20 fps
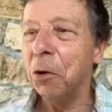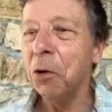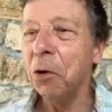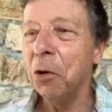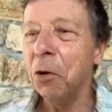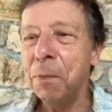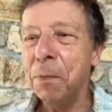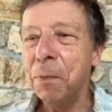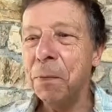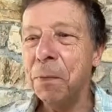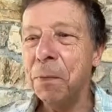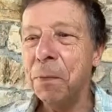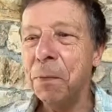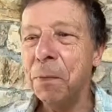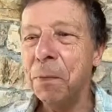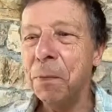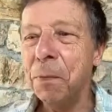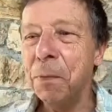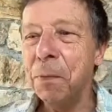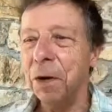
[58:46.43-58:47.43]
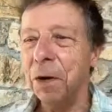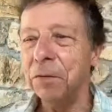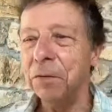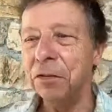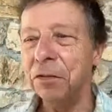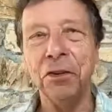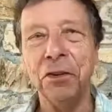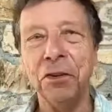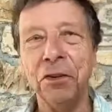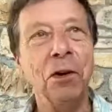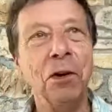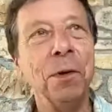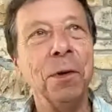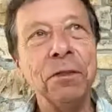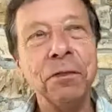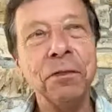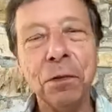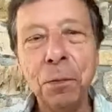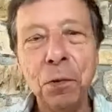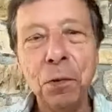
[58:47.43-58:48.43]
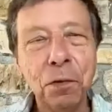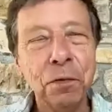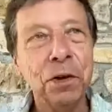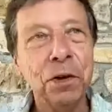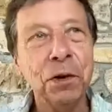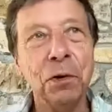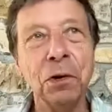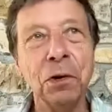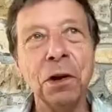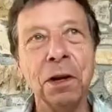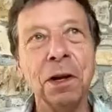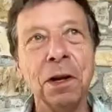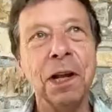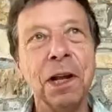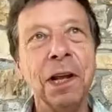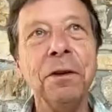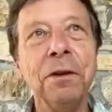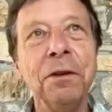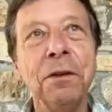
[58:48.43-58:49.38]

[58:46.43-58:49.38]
all my first job is to move an organ